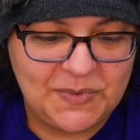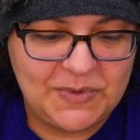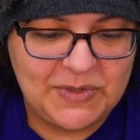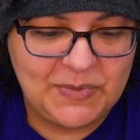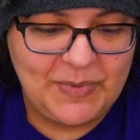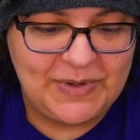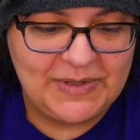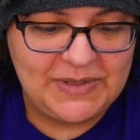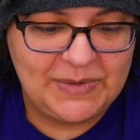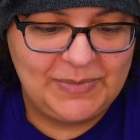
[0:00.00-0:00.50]

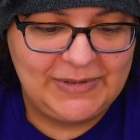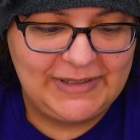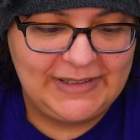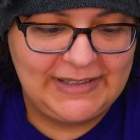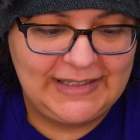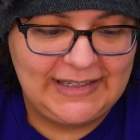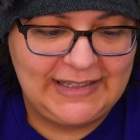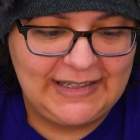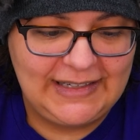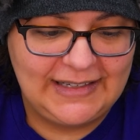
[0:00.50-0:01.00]

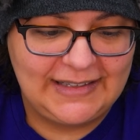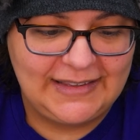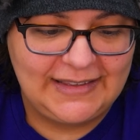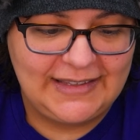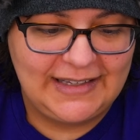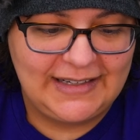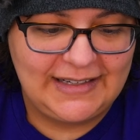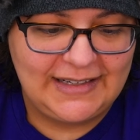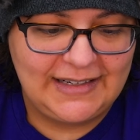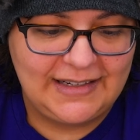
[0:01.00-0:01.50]
responsibility
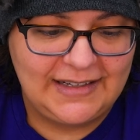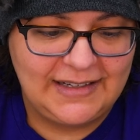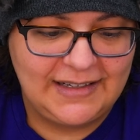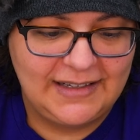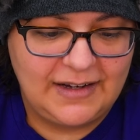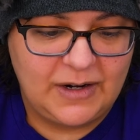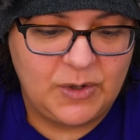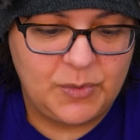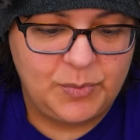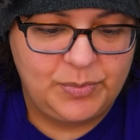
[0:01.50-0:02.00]
than
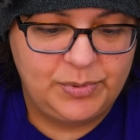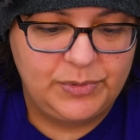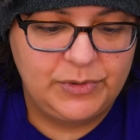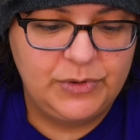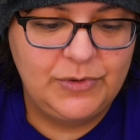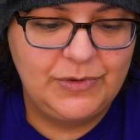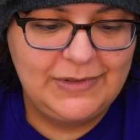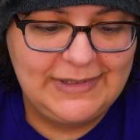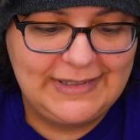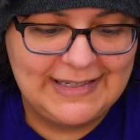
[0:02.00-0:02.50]
our
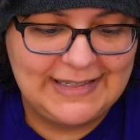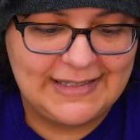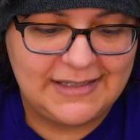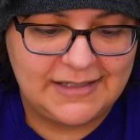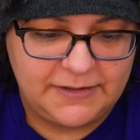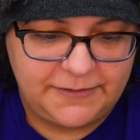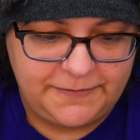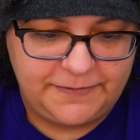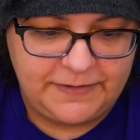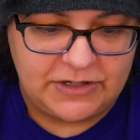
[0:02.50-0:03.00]

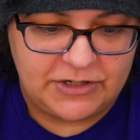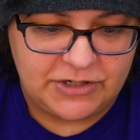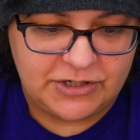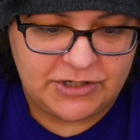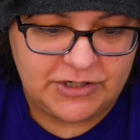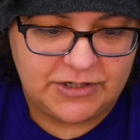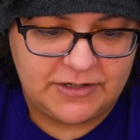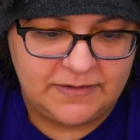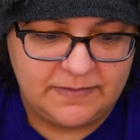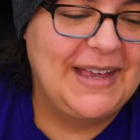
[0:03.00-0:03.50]
blue-disked
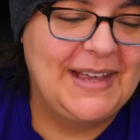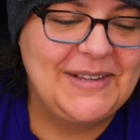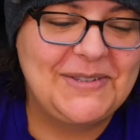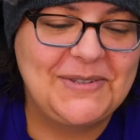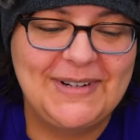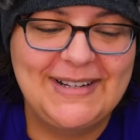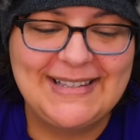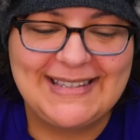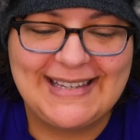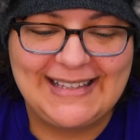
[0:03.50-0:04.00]
fish. As
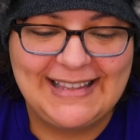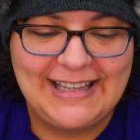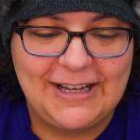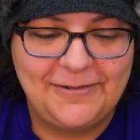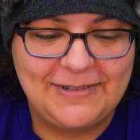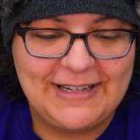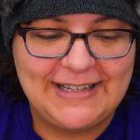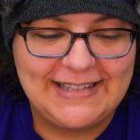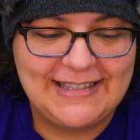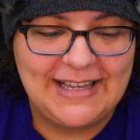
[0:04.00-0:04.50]
soon as they
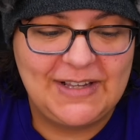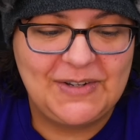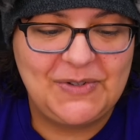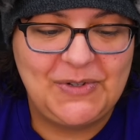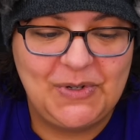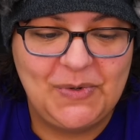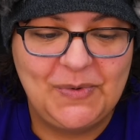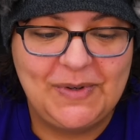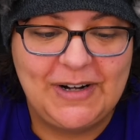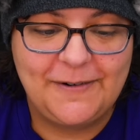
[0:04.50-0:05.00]
left, he said,
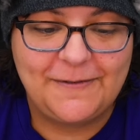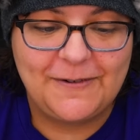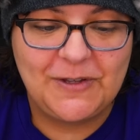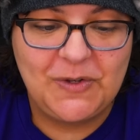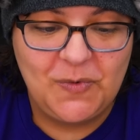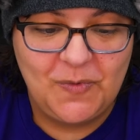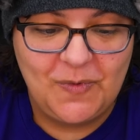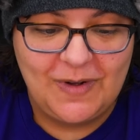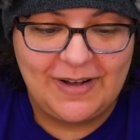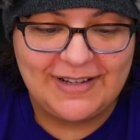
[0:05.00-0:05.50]
do whatever
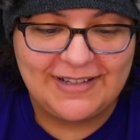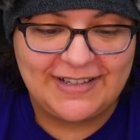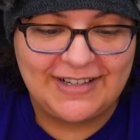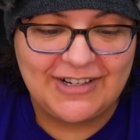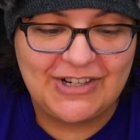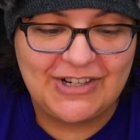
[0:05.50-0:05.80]
you want,